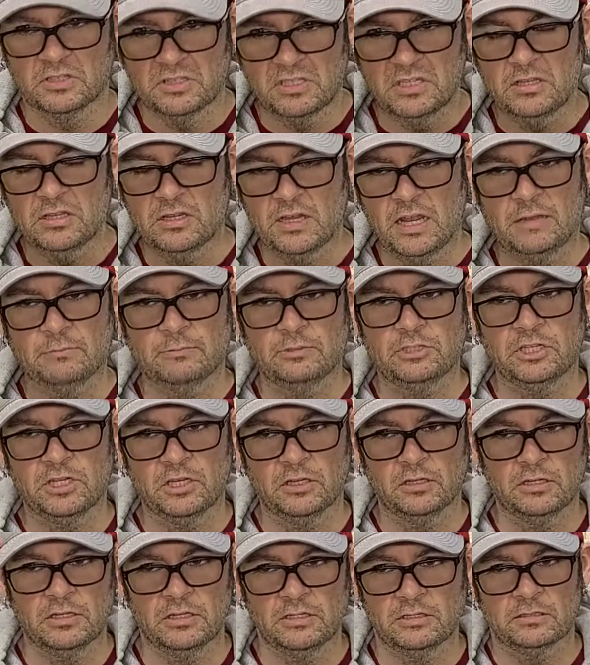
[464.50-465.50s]
see the name
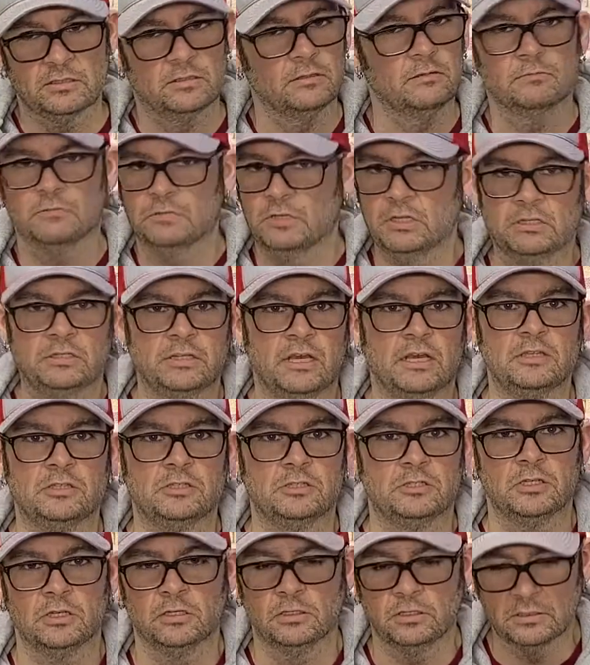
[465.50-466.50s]
Chili's, you
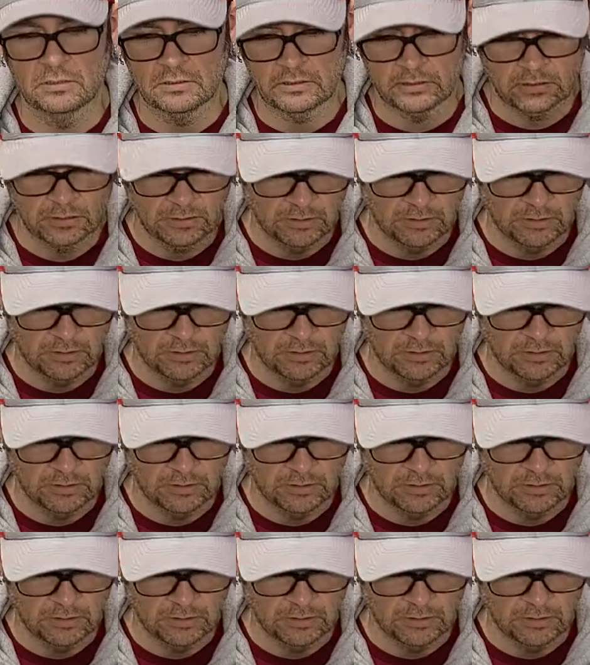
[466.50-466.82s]
taste Chili's.